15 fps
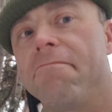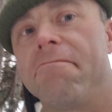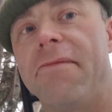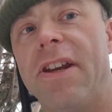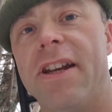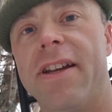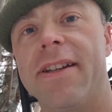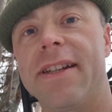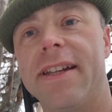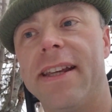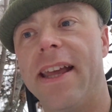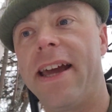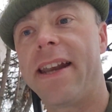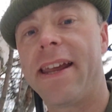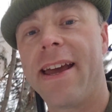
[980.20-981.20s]
You didn't see
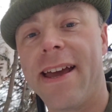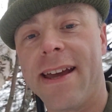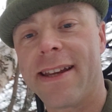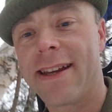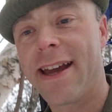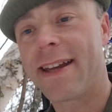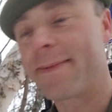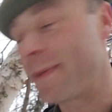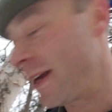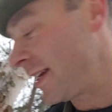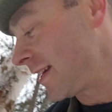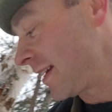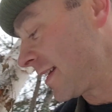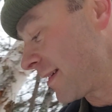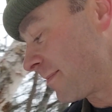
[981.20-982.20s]
that.
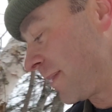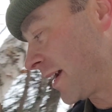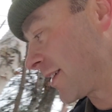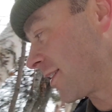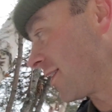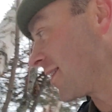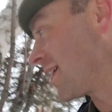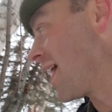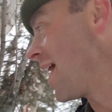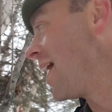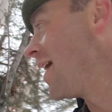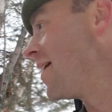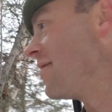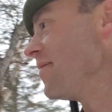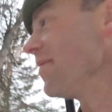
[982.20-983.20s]
Splicing some pictures
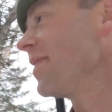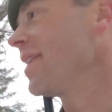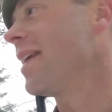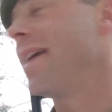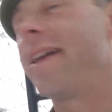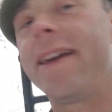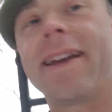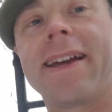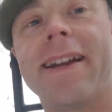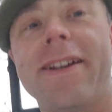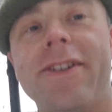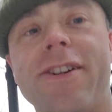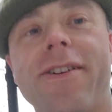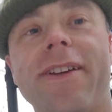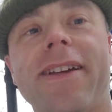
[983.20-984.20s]
and kind
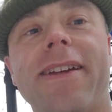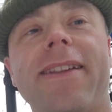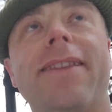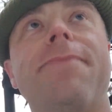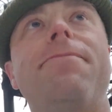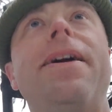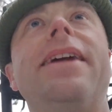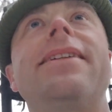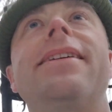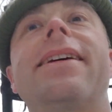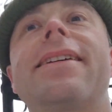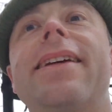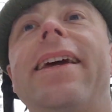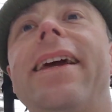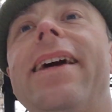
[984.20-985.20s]
of show you the
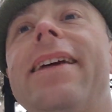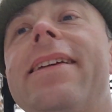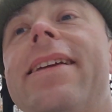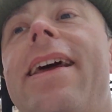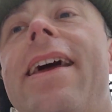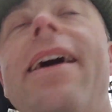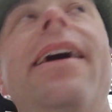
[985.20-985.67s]
basics, I guess.